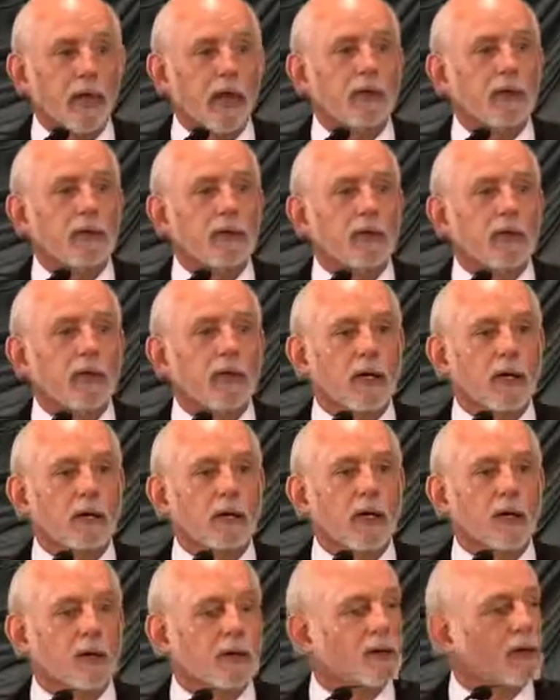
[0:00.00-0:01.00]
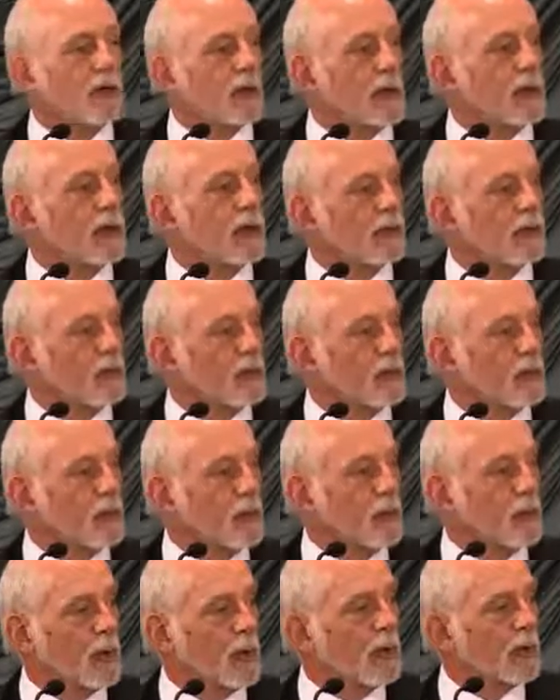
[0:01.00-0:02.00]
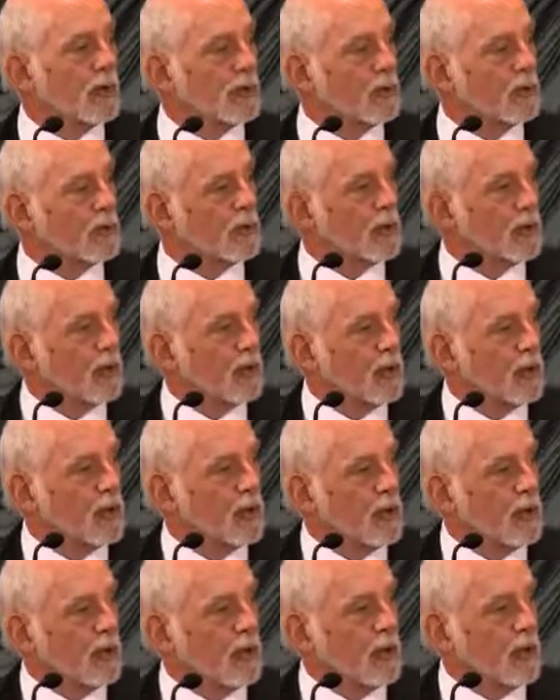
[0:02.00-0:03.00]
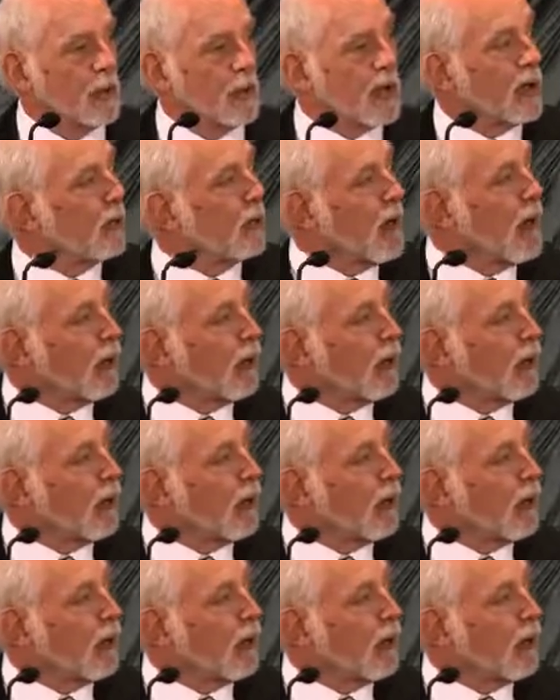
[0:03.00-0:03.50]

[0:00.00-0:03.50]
talented areas in those human abilities. We don't